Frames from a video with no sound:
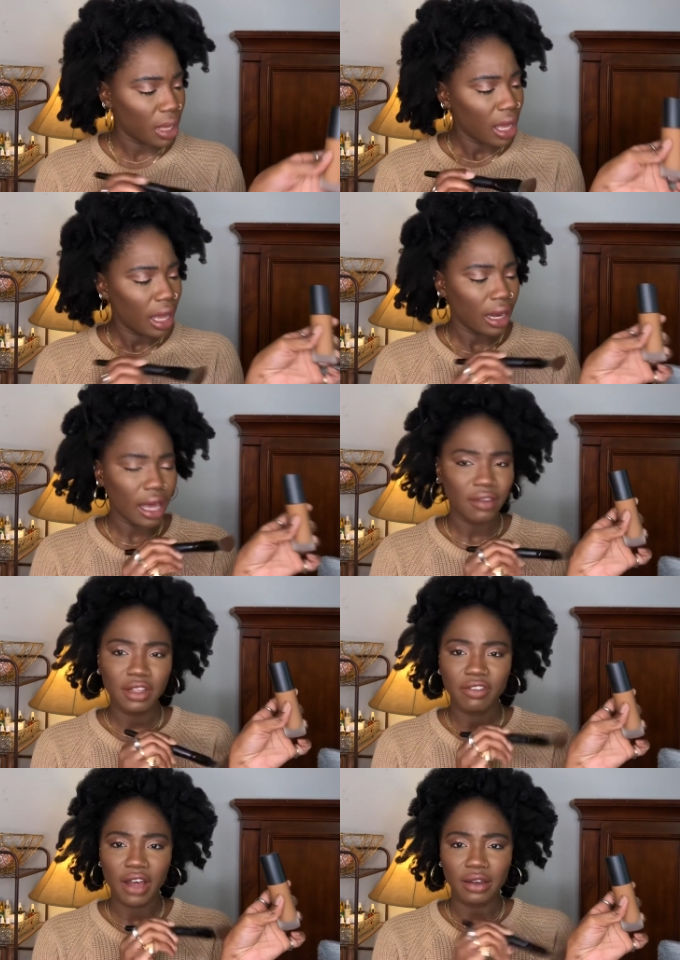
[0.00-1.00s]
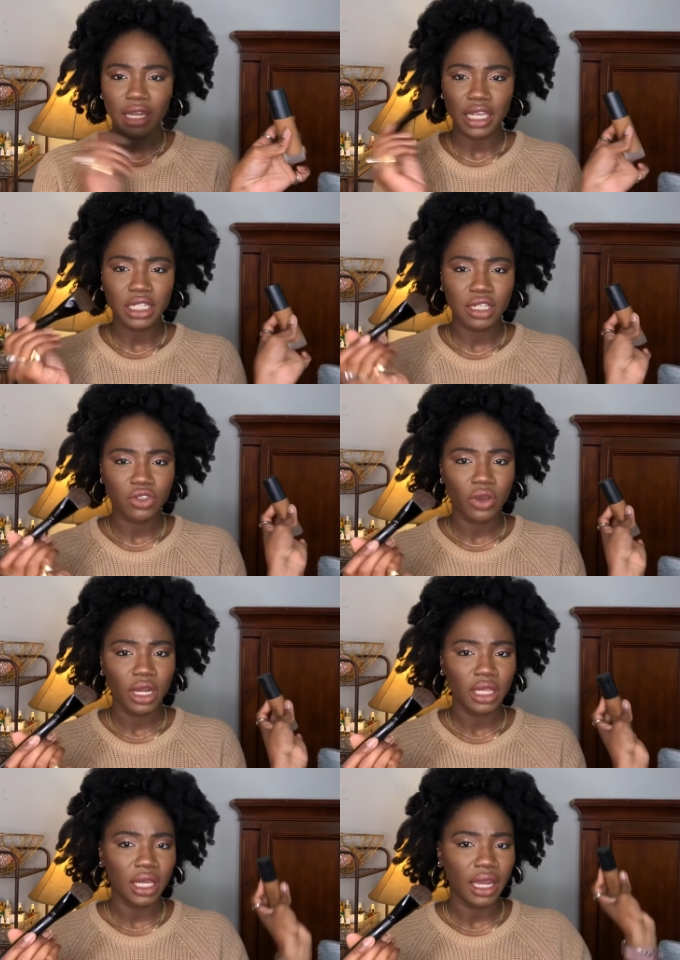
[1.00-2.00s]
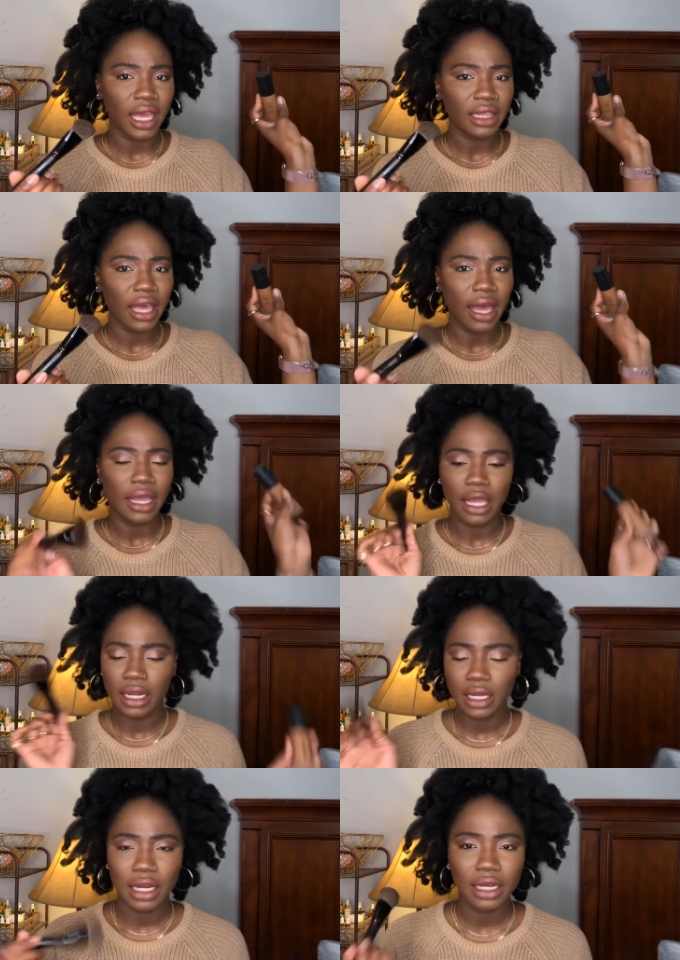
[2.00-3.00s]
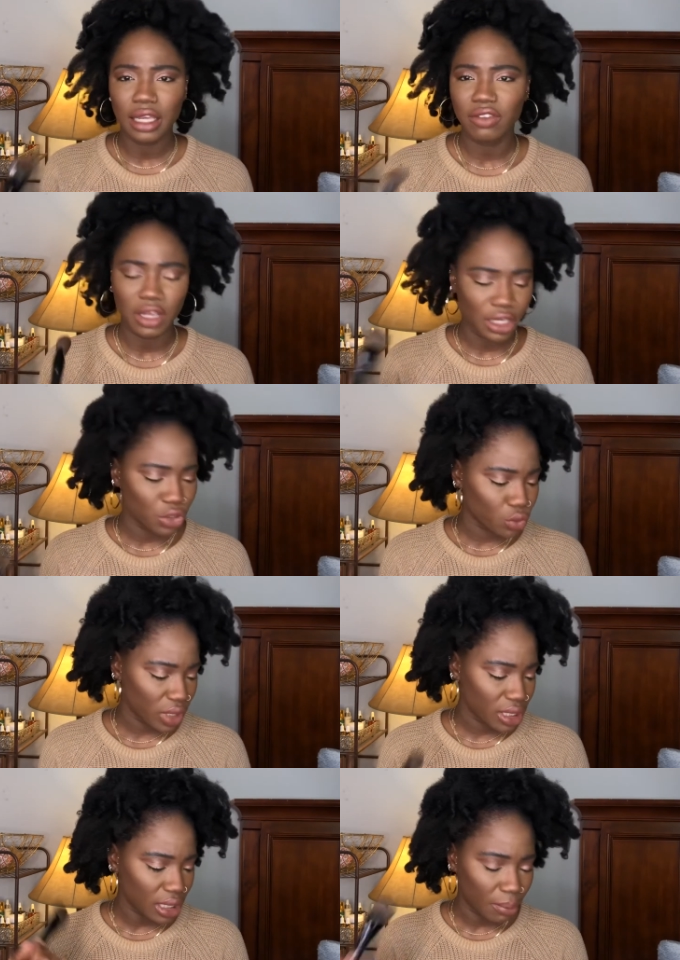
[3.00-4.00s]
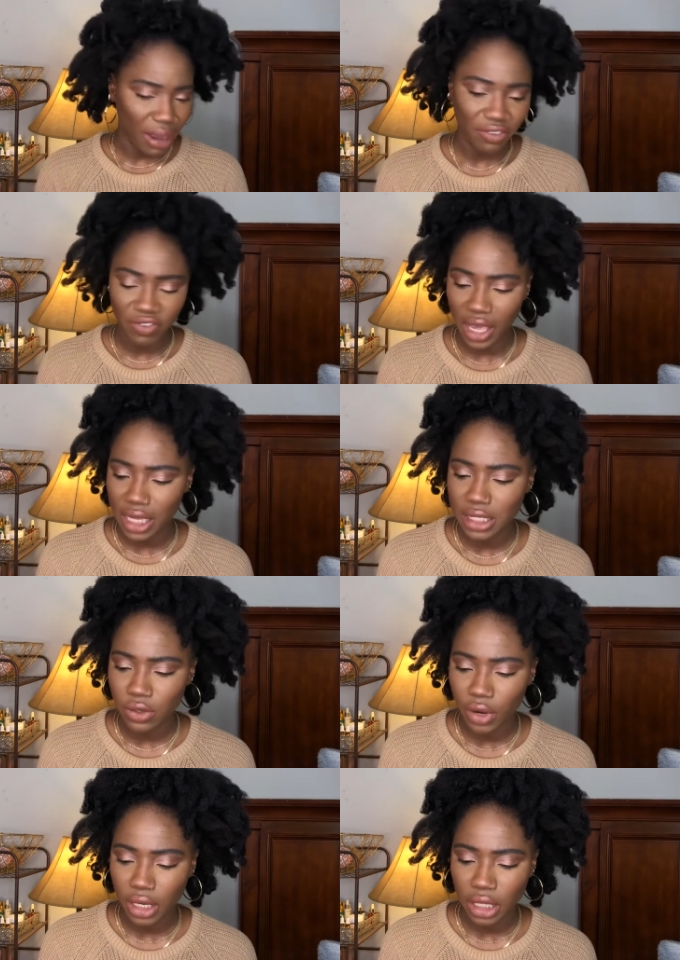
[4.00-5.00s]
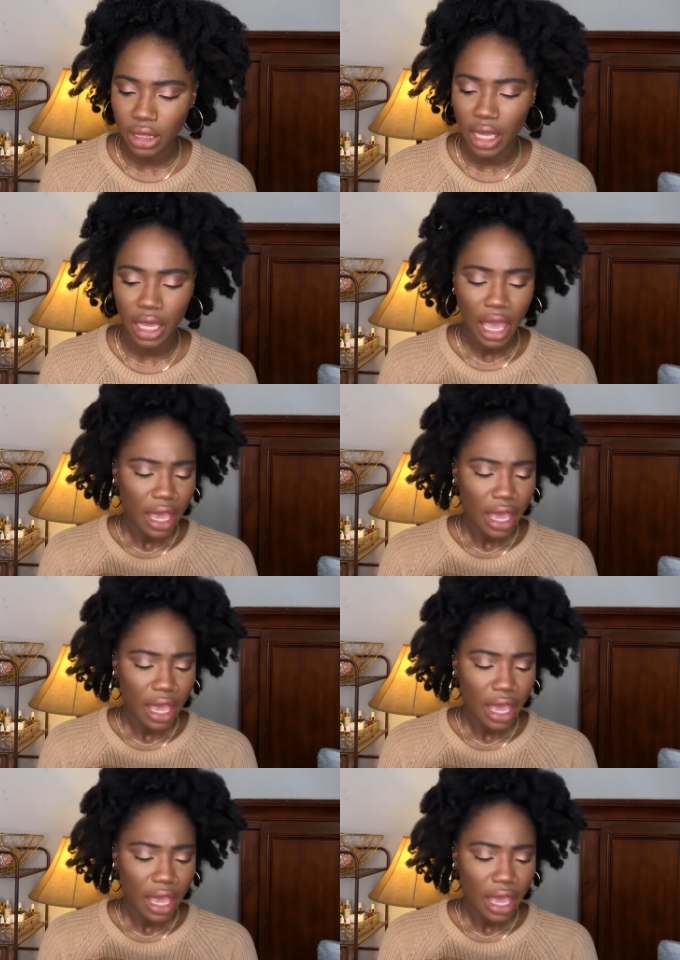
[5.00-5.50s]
a lot of the foundations or anything like that, and it didn't leave any streaks on my face or anything.